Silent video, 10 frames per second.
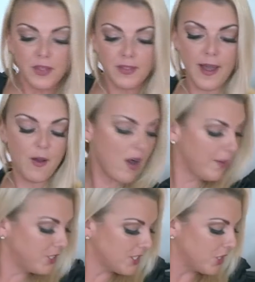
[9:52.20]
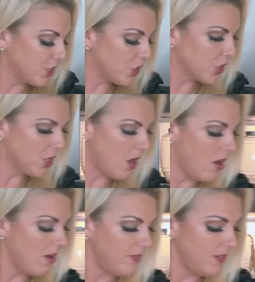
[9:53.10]
Now I'm just gonna turn
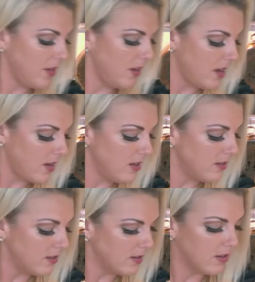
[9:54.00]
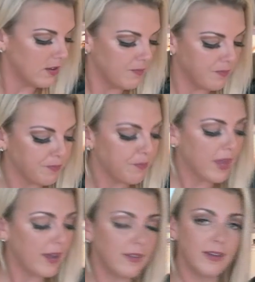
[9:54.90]
off the
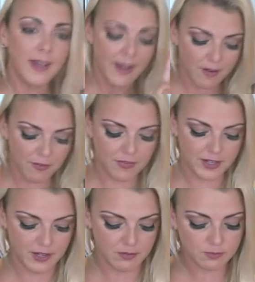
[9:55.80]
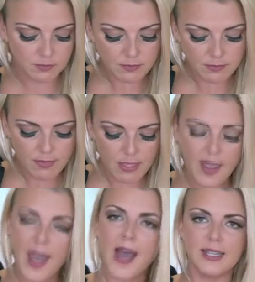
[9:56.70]
heat and then carefully
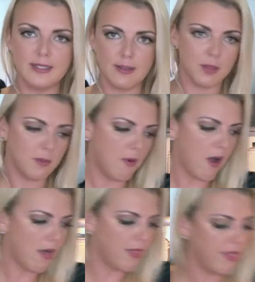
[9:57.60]
add some of the broth,